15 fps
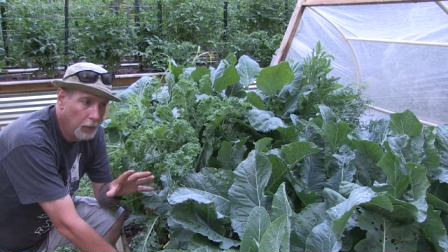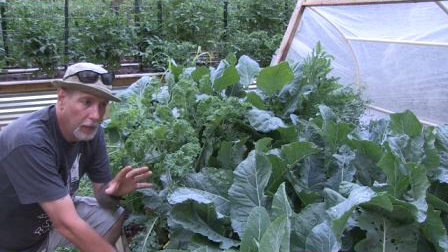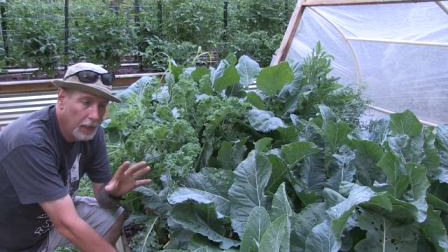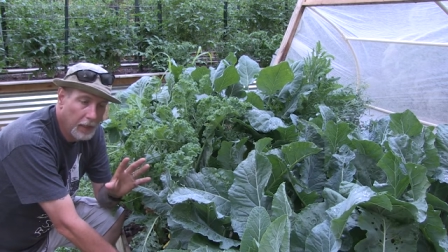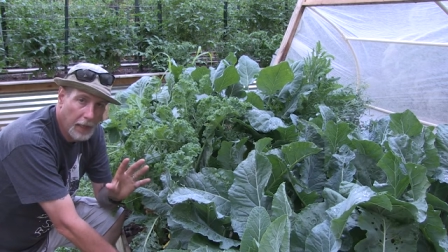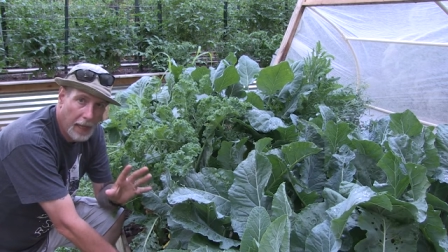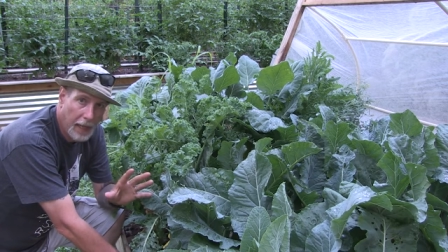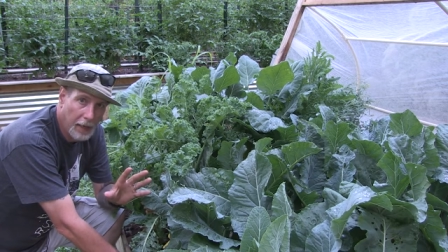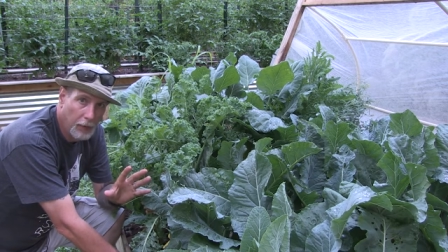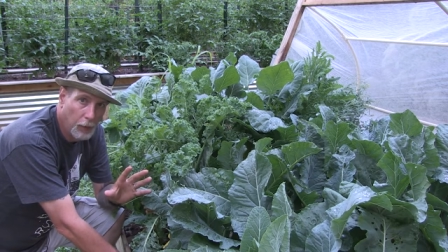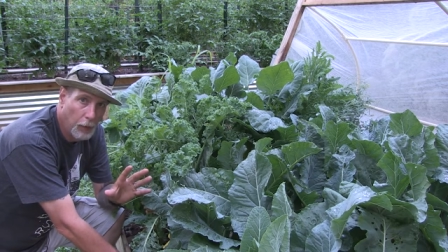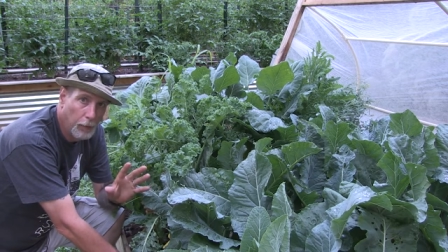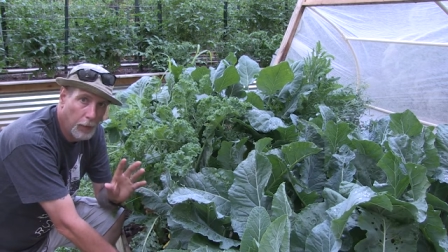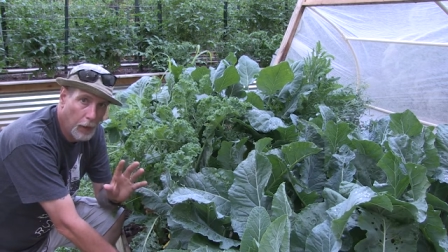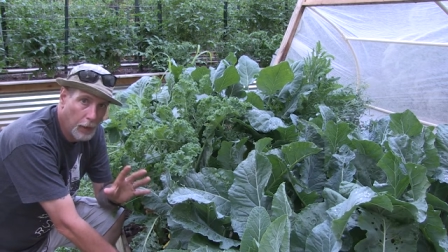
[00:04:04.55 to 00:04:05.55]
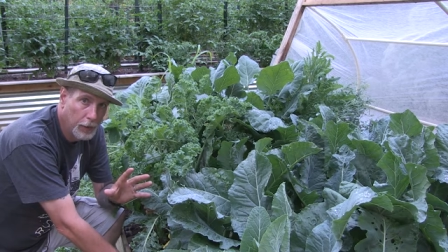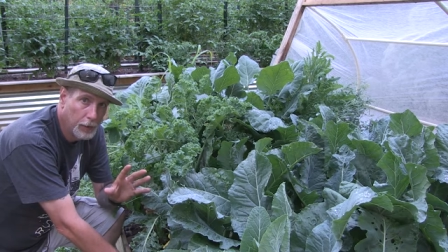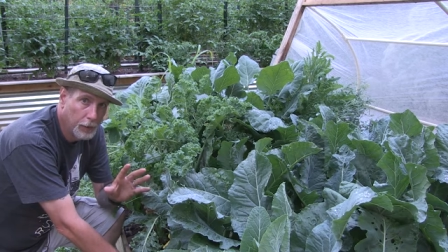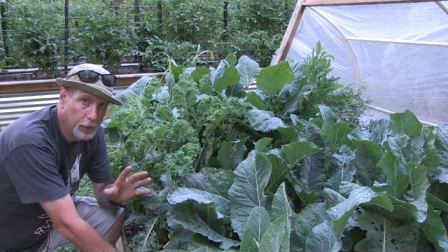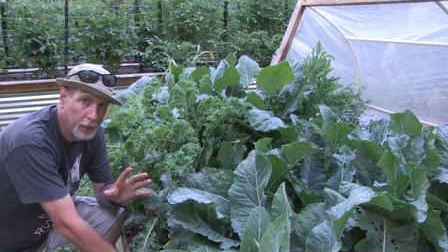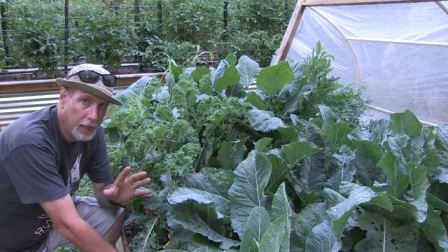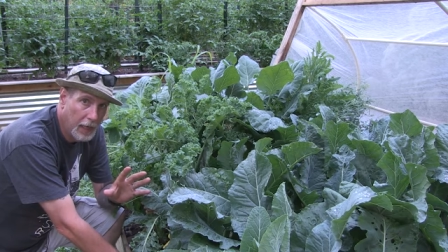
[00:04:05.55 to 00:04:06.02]
can handle
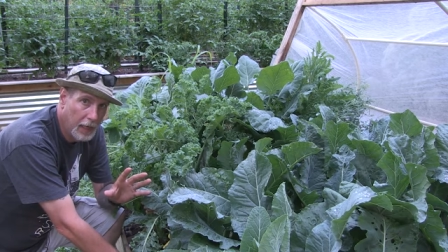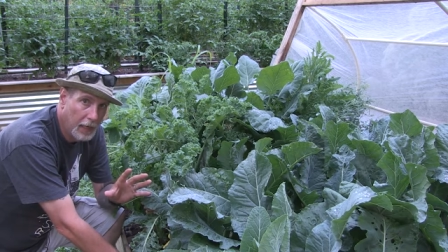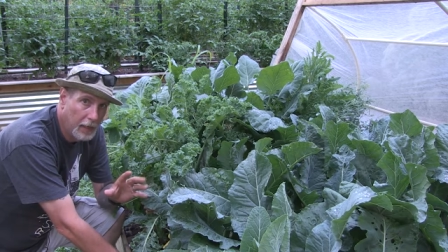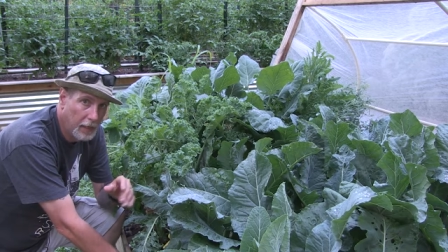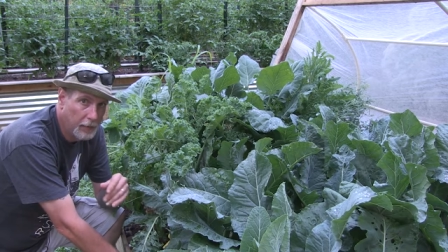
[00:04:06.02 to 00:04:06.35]
partial shade.